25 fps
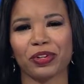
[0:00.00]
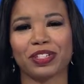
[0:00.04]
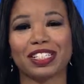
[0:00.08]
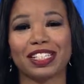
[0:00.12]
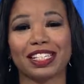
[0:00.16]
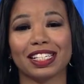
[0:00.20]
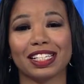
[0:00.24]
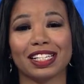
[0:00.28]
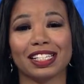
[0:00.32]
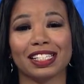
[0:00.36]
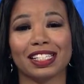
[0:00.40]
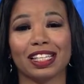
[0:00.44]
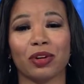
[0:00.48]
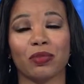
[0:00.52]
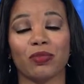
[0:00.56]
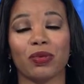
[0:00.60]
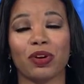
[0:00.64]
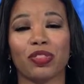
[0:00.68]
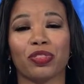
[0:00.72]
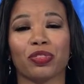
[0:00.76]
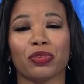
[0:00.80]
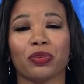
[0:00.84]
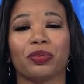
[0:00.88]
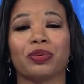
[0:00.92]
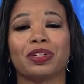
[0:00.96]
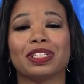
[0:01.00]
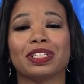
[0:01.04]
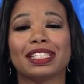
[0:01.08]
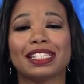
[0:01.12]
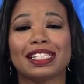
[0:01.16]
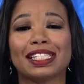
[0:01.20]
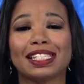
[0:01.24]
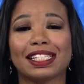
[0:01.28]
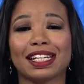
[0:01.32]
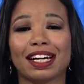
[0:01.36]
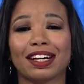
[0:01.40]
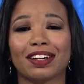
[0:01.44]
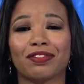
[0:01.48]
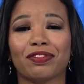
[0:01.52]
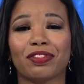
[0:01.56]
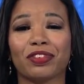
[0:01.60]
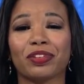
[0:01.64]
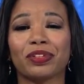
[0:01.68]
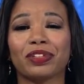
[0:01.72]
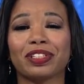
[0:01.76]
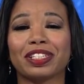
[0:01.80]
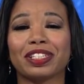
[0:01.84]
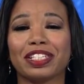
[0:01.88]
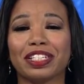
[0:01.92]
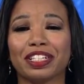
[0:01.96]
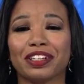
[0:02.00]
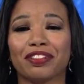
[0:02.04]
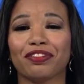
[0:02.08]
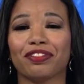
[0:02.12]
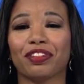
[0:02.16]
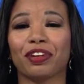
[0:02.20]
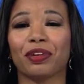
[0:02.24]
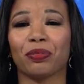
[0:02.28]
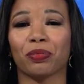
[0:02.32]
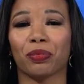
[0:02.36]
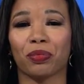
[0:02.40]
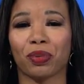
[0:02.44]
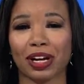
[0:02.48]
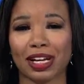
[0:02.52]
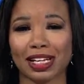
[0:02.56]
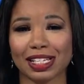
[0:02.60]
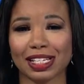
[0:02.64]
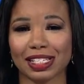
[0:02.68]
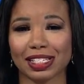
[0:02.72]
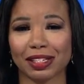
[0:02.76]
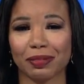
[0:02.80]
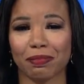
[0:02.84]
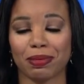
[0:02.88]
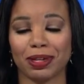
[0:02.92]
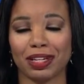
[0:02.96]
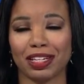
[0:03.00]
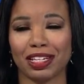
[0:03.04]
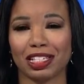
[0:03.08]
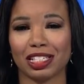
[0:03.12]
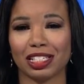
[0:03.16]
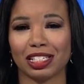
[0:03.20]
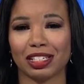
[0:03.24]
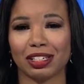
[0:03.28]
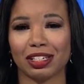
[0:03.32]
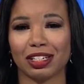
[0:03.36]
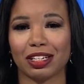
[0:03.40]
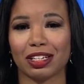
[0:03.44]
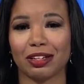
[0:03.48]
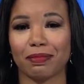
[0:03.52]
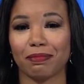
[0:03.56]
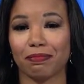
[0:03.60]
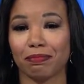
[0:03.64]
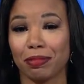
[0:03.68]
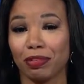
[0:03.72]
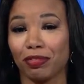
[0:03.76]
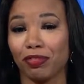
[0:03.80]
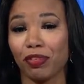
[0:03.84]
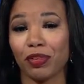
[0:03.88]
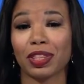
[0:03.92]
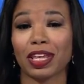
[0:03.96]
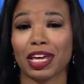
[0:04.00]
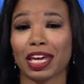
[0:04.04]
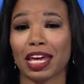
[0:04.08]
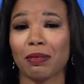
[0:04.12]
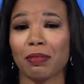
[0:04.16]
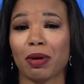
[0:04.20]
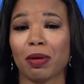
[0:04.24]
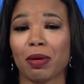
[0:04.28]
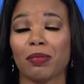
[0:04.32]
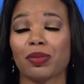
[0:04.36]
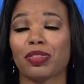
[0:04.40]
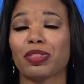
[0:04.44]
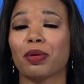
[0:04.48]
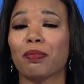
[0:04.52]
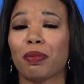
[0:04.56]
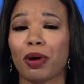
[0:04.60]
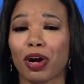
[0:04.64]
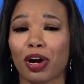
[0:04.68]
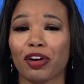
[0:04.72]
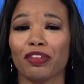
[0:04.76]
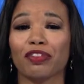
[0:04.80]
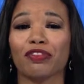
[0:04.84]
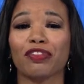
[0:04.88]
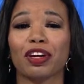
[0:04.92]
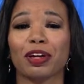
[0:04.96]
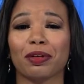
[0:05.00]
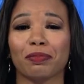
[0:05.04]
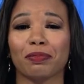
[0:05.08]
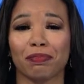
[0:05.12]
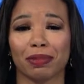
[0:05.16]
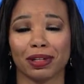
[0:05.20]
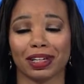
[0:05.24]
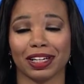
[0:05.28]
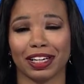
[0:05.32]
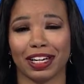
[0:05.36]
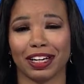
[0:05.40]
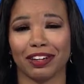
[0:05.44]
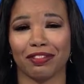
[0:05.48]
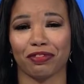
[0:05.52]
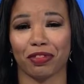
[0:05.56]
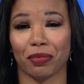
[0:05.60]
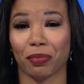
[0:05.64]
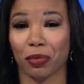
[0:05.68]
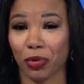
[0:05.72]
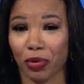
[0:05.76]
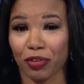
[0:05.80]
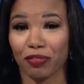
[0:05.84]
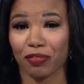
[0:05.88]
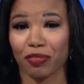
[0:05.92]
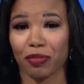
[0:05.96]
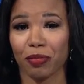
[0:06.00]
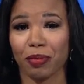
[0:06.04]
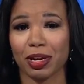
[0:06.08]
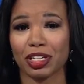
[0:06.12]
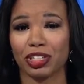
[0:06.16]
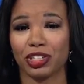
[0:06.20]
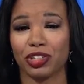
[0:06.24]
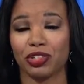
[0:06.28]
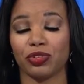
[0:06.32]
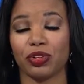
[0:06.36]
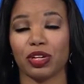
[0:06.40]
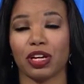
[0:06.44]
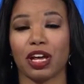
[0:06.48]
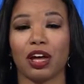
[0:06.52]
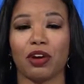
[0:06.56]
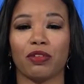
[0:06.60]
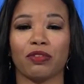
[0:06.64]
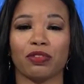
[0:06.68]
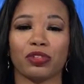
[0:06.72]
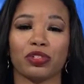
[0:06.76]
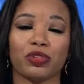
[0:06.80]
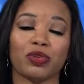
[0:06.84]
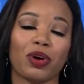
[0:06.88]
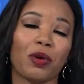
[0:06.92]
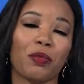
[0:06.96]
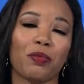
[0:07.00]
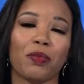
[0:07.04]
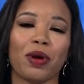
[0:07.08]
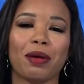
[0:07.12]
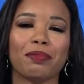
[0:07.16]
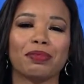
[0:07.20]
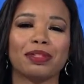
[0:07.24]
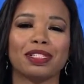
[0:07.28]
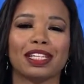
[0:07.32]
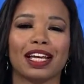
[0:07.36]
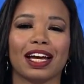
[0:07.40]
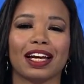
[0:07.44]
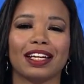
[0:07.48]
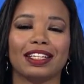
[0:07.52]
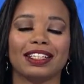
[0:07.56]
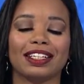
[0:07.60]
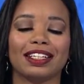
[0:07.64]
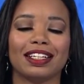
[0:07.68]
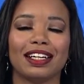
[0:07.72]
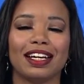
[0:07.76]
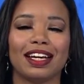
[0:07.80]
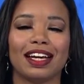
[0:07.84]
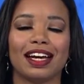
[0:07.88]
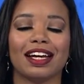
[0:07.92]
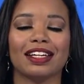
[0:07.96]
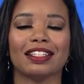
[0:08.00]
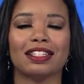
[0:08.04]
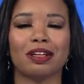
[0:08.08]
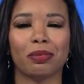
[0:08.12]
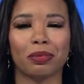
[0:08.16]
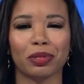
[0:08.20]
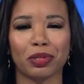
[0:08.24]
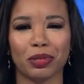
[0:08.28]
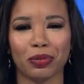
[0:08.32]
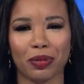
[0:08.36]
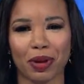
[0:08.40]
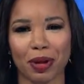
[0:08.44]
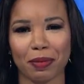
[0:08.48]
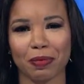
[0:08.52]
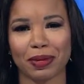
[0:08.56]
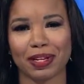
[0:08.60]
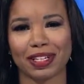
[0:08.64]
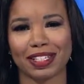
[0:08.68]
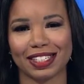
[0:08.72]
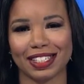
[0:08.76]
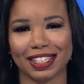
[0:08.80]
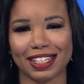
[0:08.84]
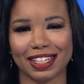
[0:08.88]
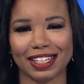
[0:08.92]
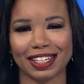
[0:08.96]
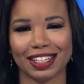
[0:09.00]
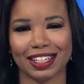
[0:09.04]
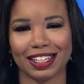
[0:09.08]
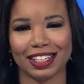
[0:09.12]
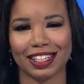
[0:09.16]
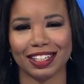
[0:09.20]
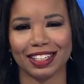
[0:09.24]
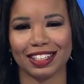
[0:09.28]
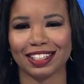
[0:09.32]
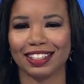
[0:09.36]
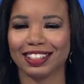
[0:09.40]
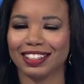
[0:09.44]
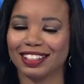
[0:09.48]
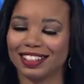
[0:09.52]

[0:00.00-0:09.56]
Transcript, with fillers: Now, Warren says they went through several different recipes before they came up with the perfect blend. For more information, you can head over to our website at WAPT.com.